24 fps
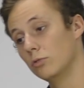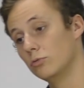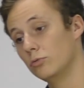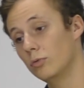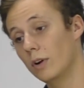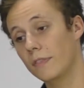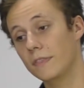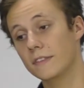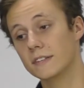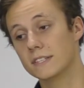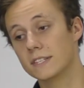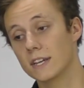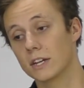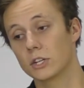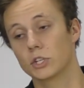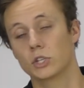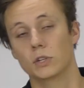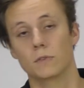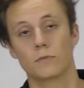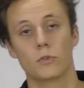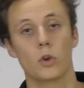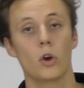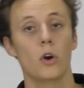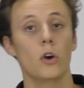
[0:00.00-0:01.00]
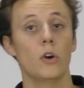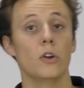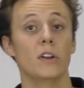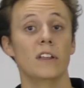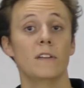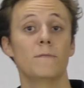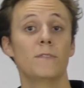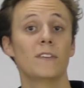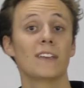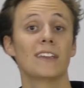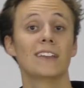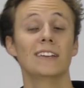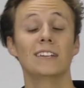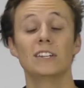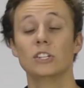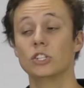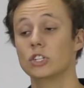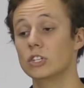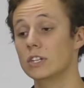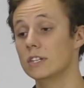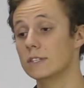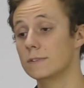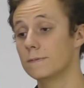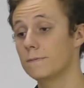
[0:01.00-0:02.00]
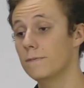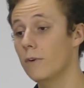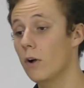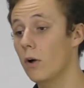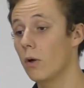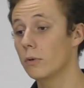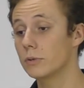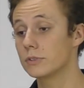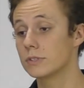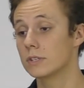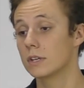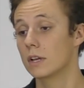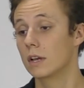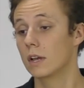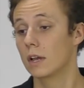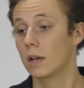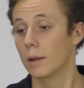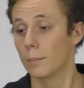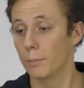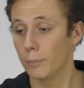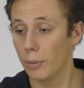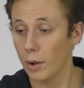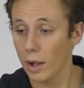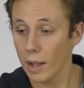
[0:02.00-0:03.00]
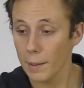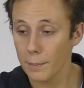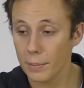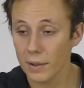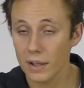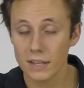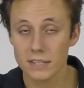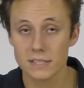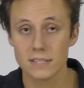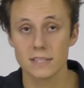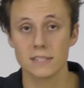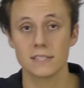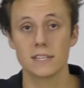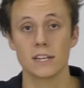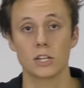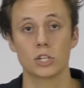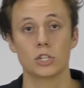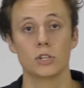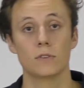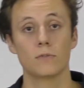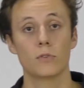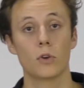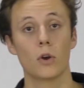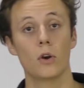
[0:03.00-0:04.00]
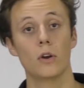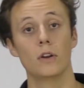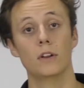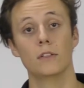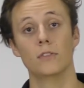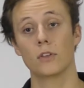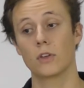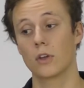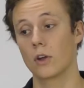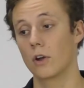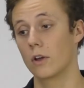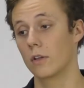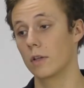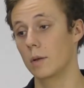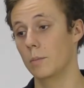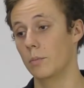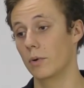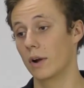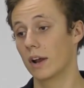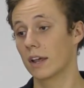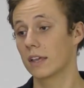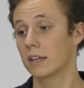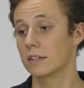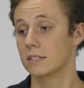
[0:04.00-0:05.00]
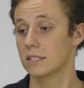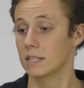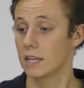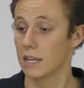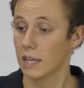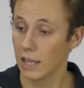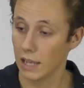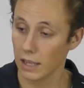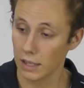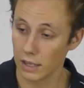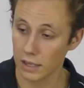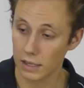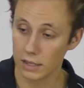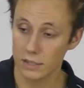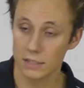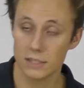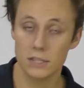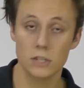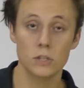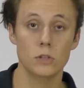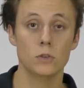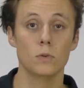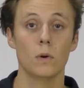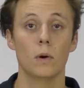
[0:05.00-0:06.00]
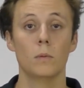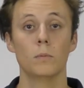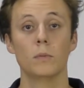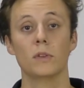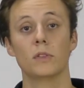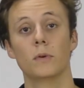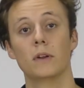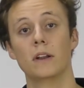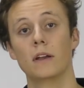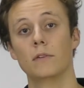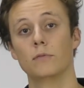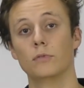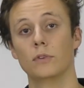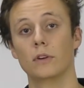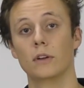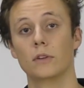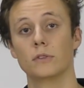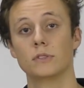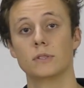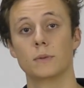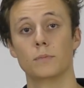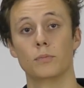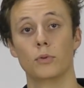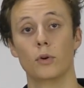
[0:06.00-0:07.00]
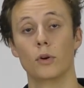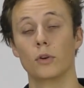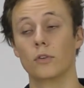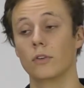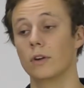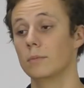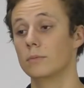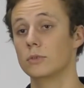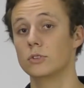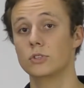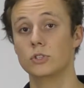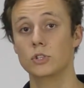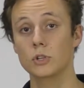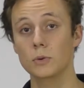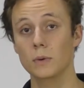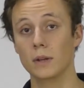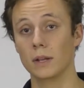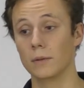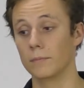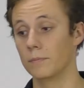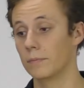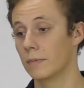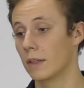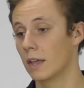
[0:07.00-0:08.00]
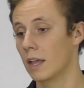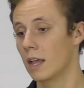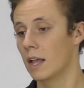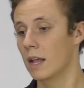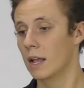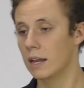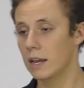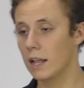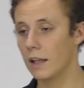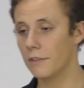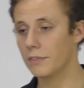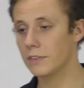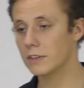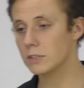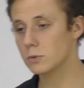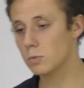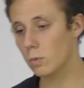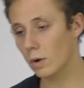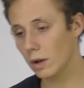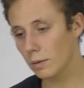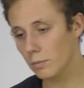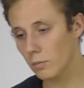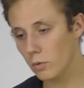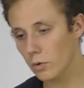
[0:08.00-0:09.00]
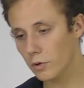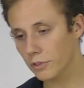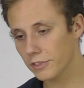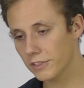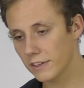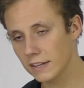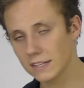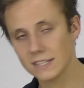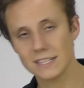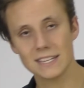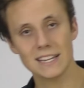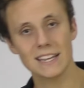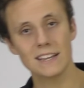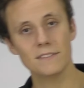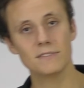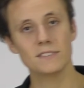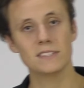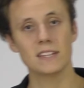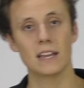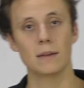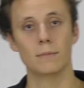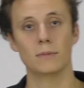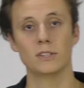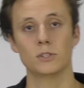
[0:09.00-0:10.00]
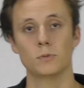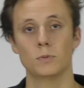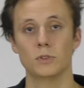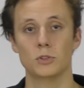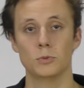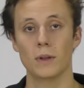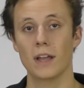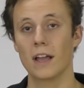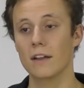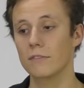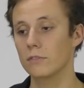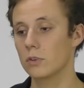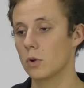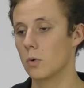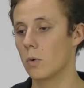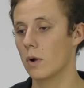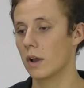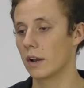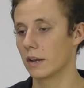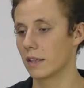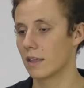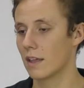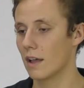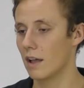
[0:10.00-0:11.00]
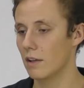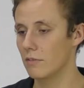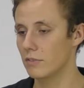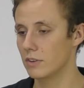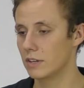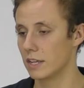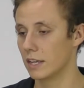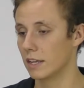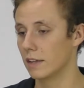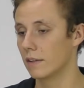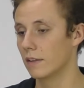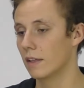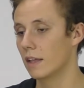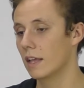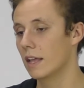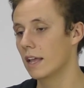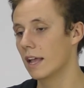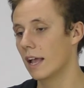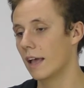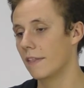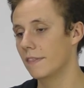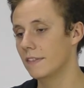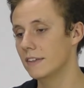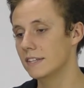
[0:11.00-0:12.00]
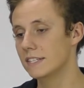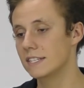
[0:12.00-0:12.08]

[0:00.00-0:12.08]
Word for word: run the section of code. If the condition is false, bypass the section of code in the curly brackets and continue on with whatever else the program was doing. Now there's one more thing to if statements which we haven't quite covered here, and